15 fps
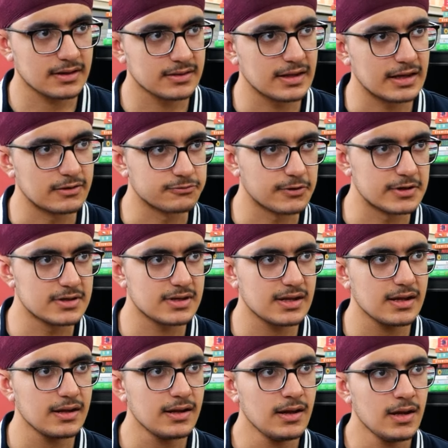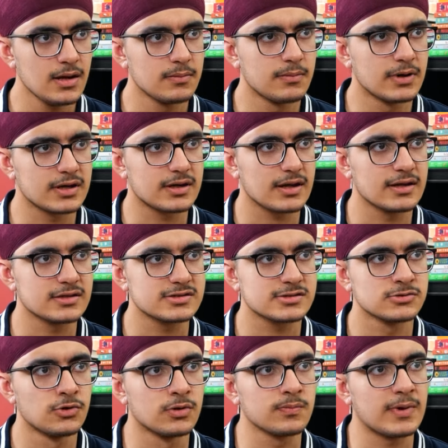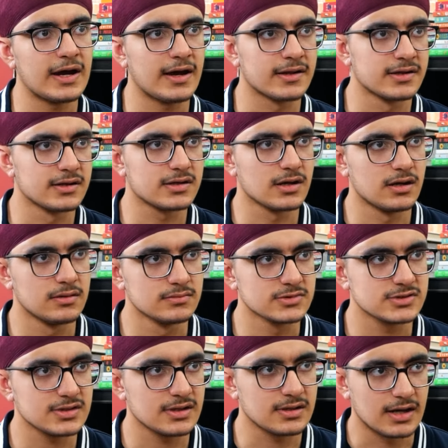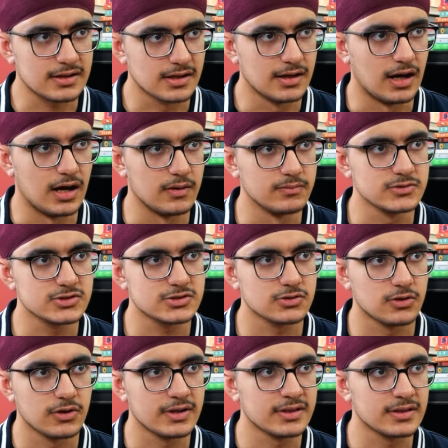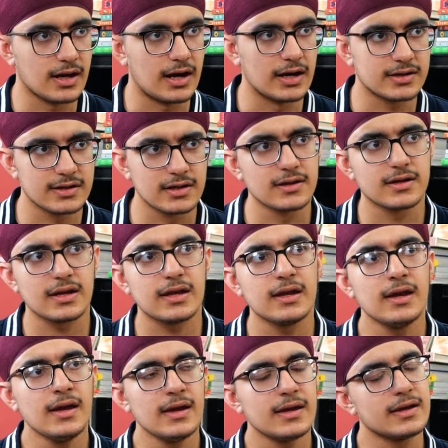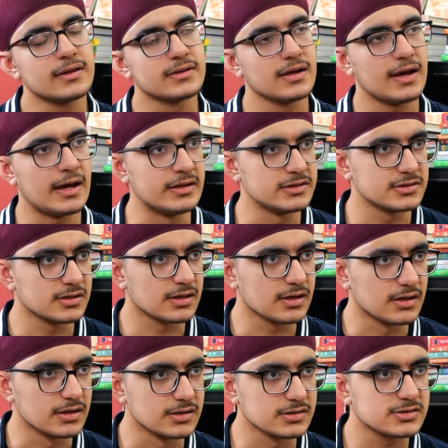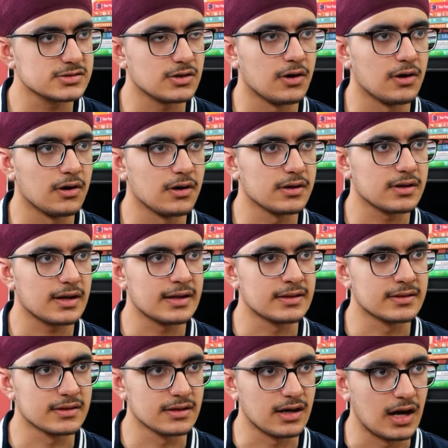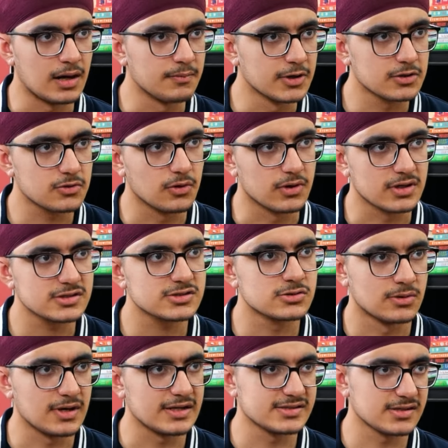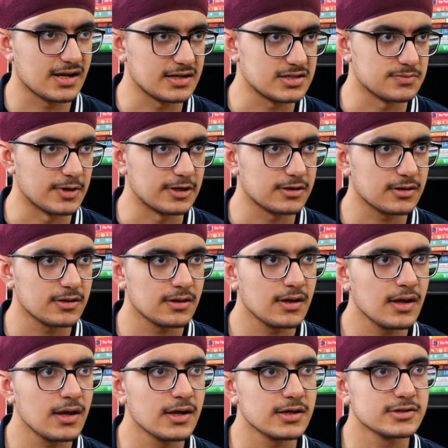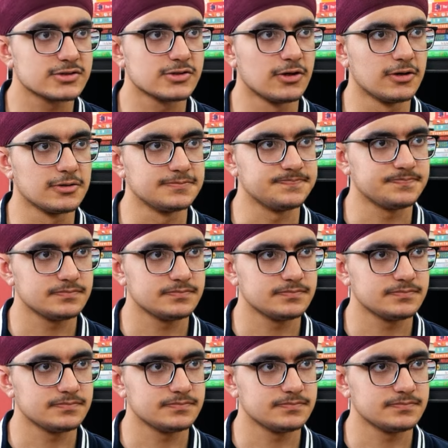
in the infantry, but it's known by other terms in other arms. So in the artillery, in the engineers, or in the armored corps, it's known as a regiment. So